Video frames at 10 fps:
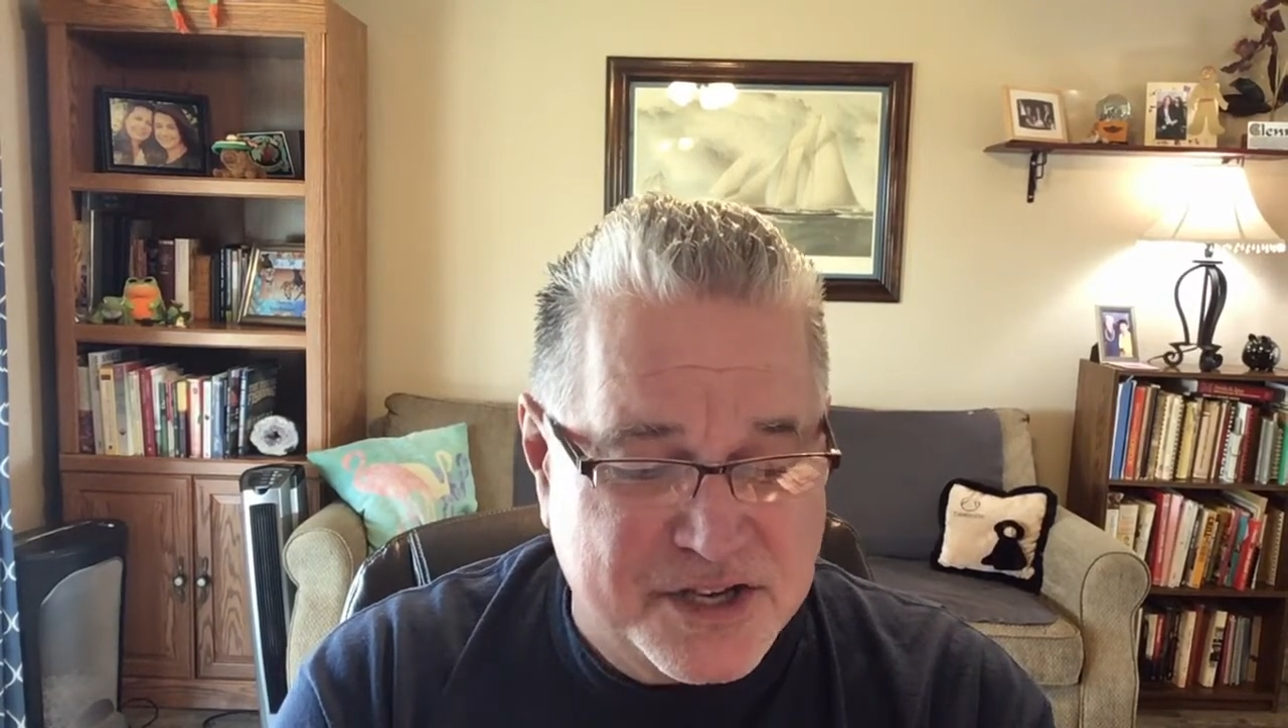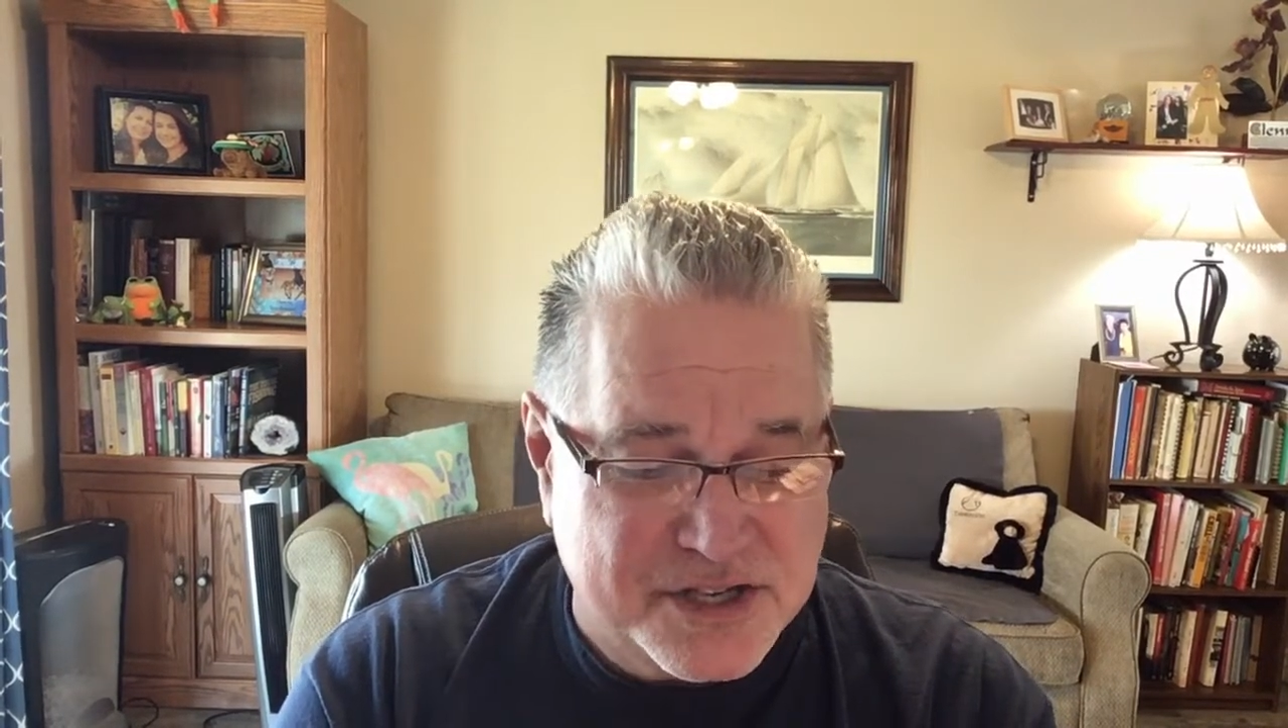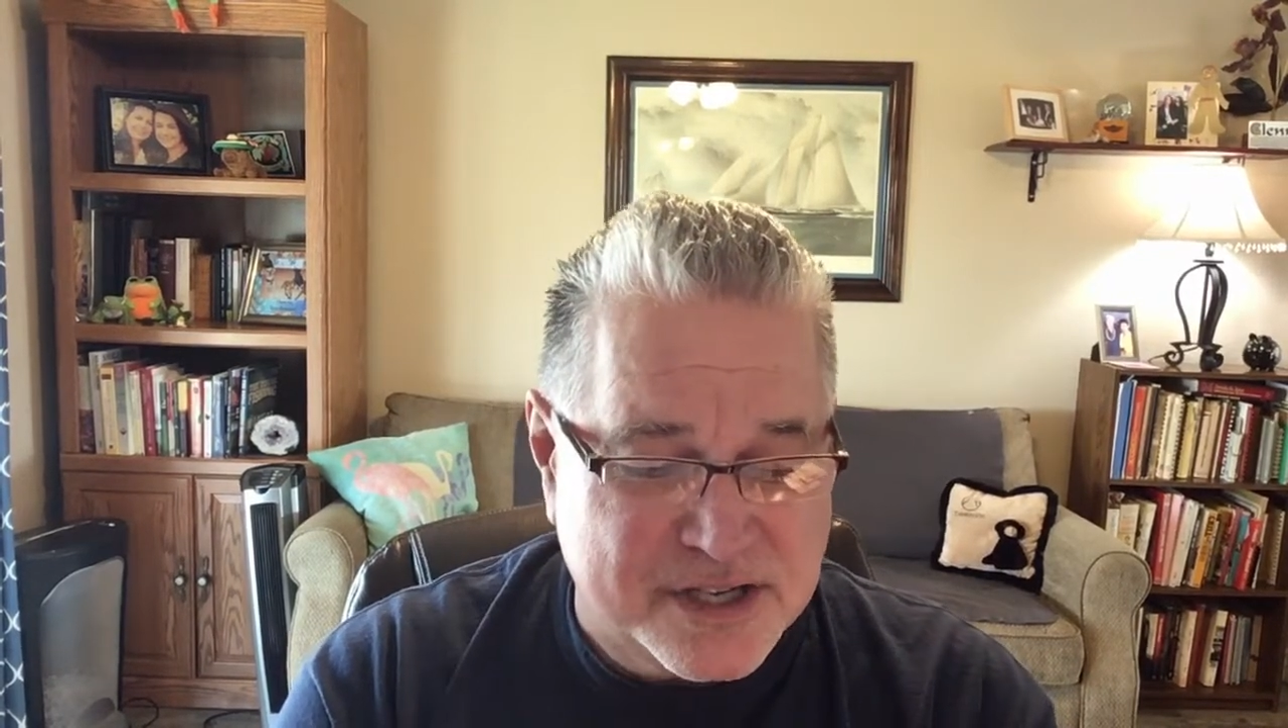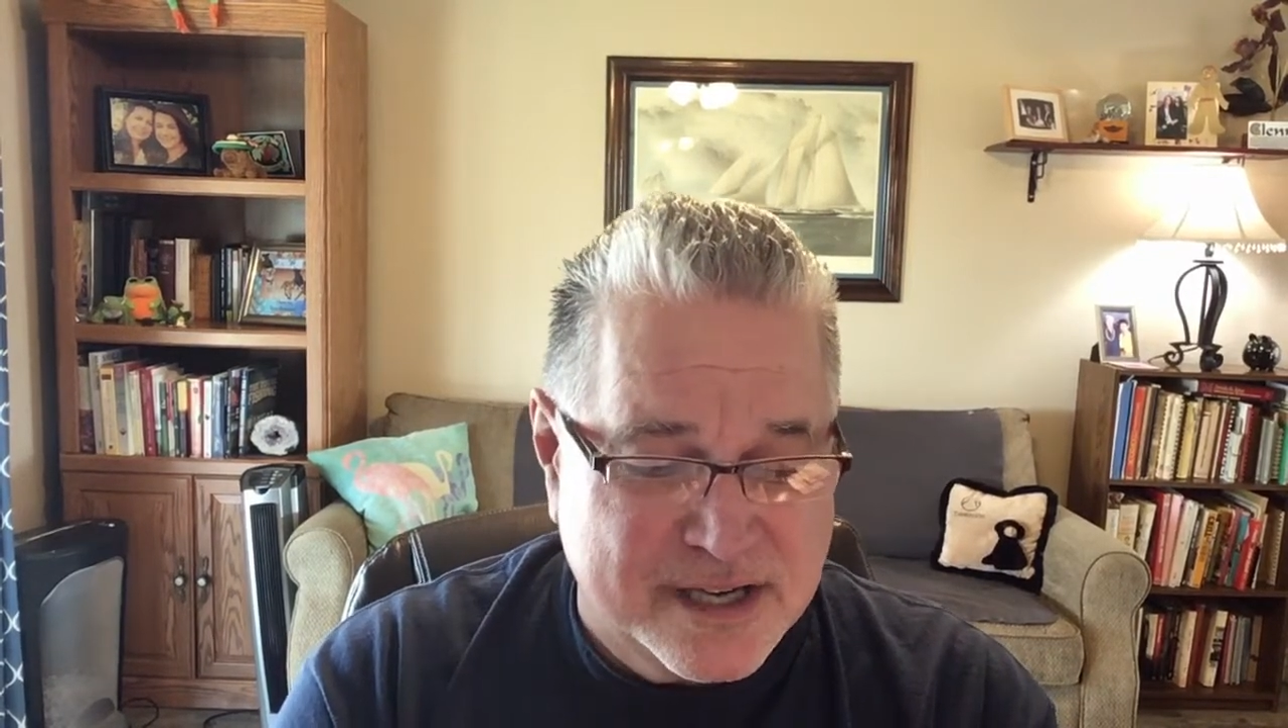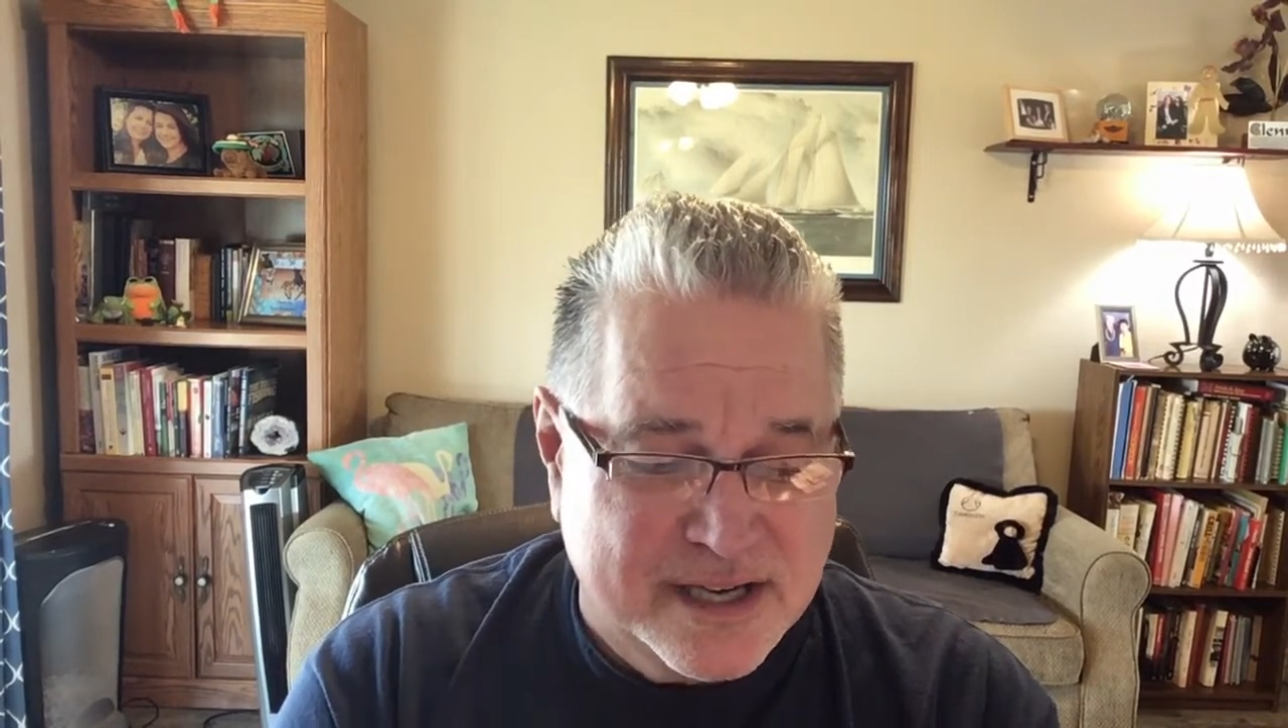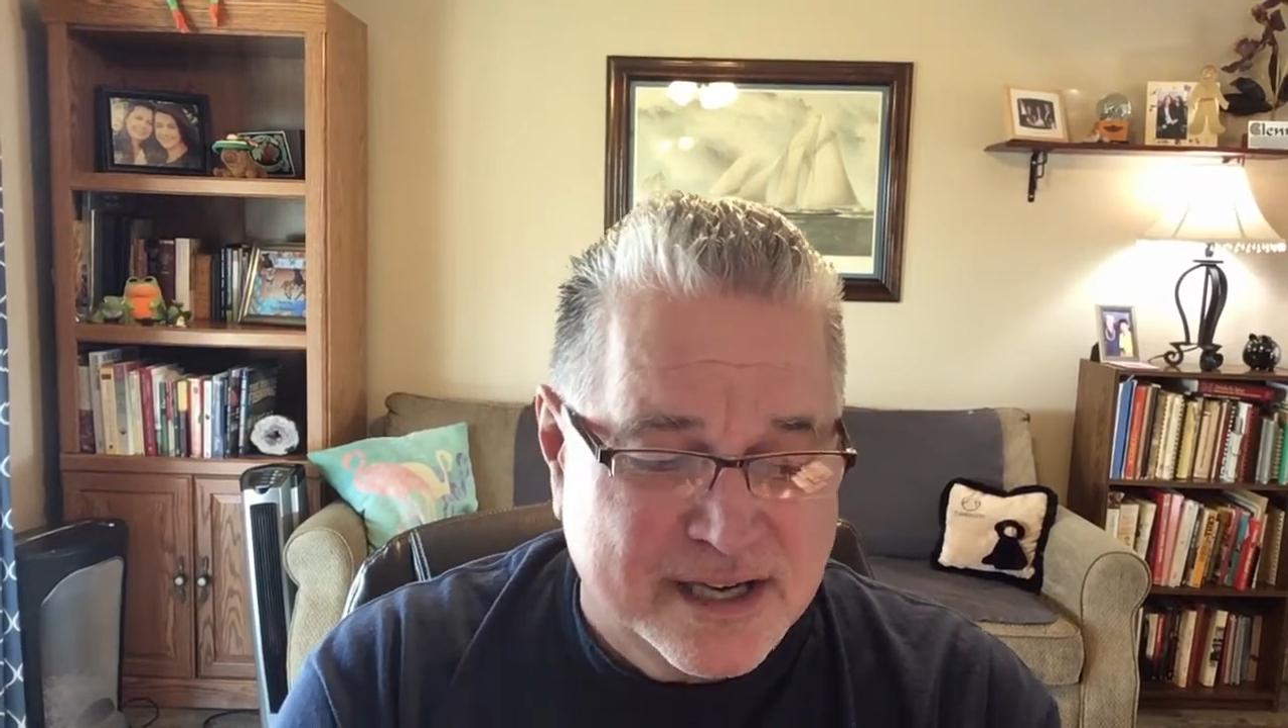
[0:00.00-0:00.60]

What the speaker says: eyes,